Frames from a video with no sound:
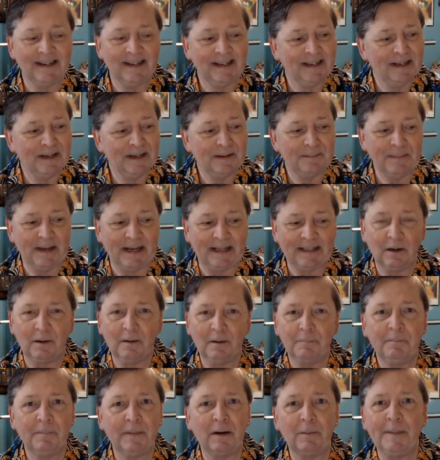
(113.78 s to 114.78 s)
man,
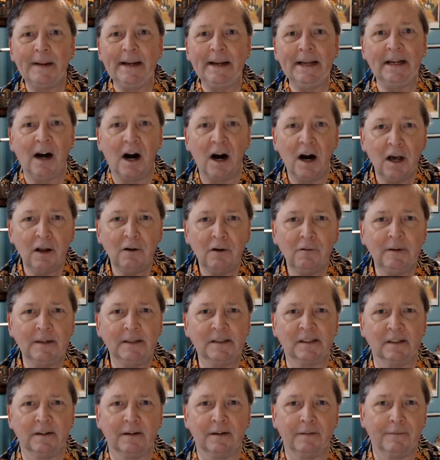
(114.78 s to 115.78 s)
they're paid
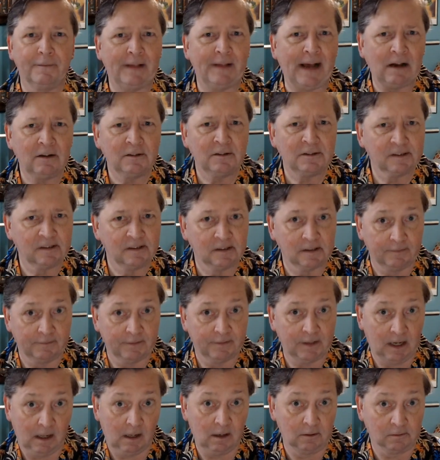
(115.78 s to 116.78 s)
hundreds of thousands of
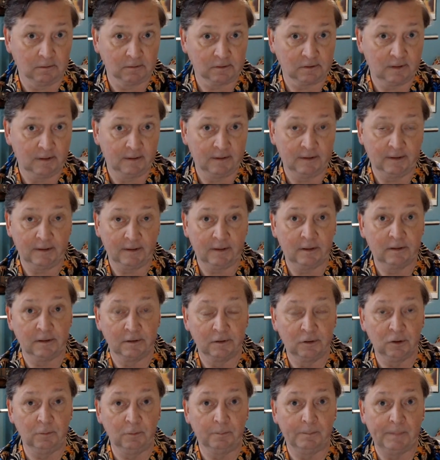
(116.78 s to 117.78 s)
dollars to
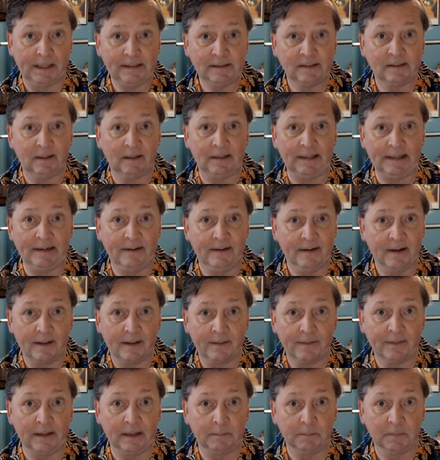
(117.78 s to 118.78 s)
do basically
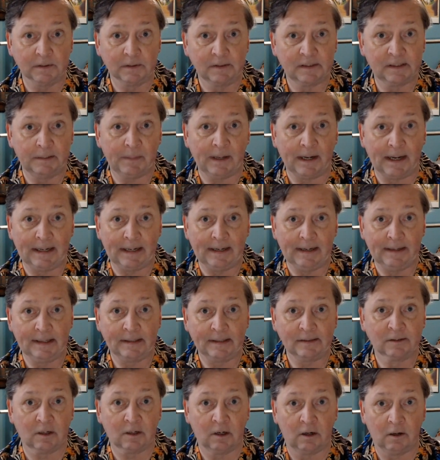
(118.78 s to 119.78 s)
nothing but sit behind a
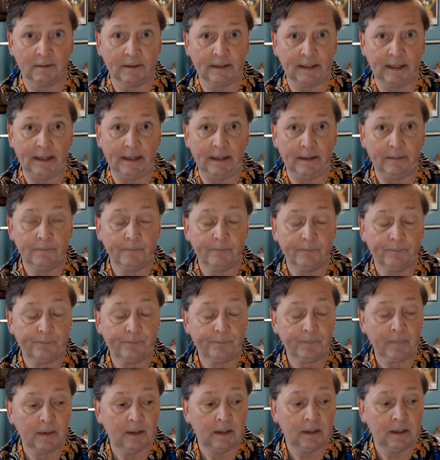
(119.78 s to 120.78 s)
desk all day.
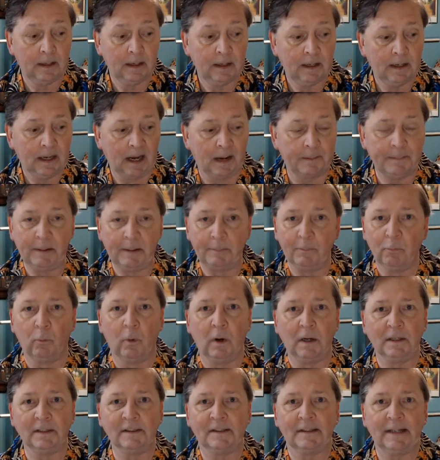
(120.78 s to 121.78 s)
I remember
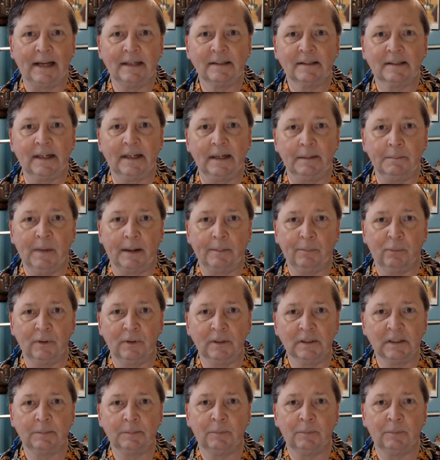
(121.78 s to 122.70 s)
once asking my principal, I